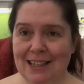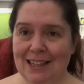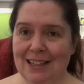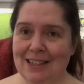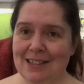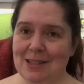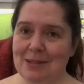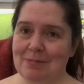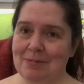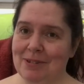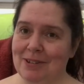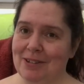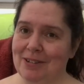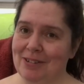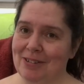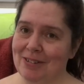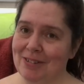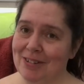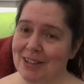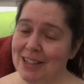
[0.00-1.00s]
it's been
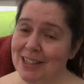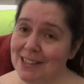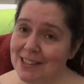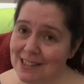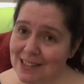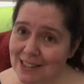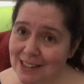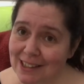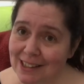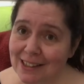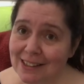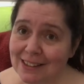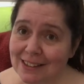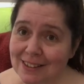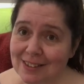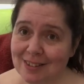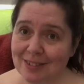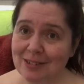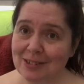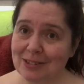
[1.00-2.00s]
crazy in the
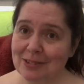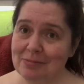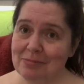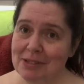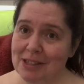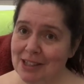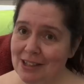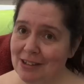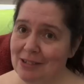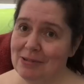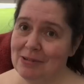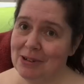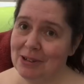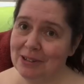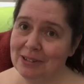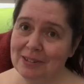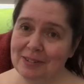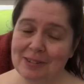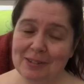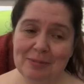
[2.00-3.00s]
social media
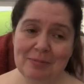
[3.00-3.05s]
world.